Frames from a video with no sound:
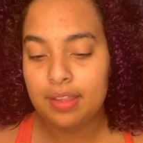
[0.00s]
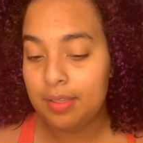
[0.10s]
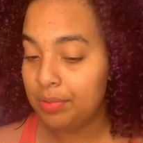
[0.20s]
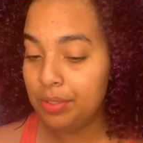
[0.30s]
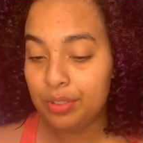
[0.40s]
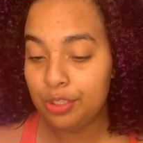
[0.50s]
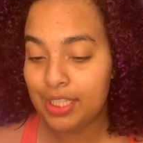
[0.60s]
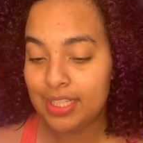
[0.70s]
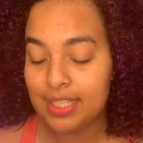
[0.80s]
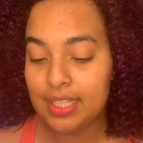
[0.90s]
the Blue
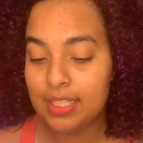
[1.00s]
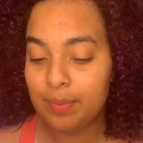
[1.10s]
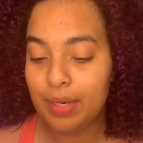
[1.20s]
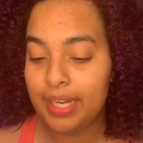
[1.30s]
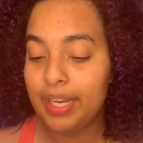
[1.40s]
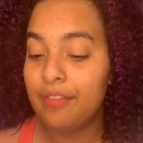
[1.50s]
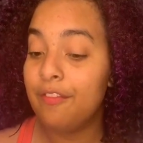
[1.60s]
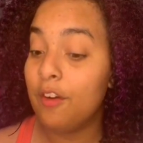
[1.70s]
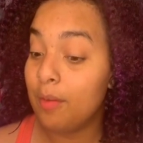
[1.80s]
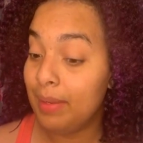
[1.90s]
Lotus in this brightening,
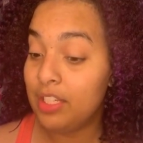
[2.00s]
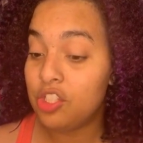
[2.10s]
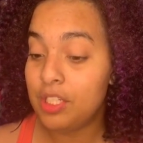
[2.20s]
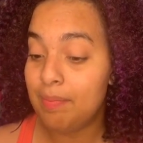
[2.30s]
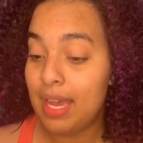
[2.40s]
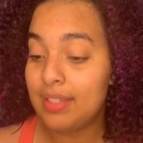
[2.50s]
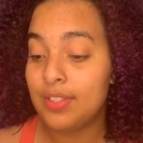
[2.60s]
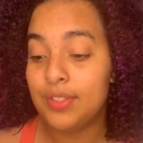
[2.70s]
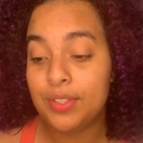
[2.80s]
firming sheet mask